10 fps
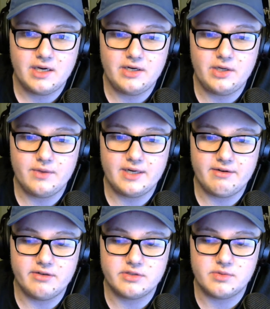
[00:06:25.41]
No one
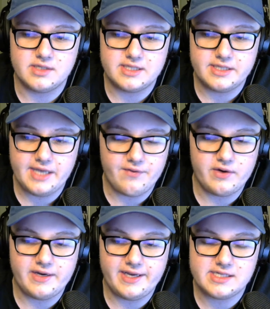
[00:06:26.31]
else was every
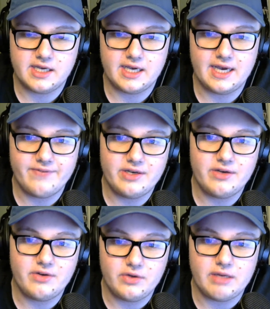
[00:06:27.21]
day saying, Evan,
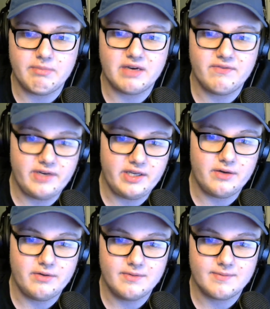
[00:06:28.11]
you need to make a video.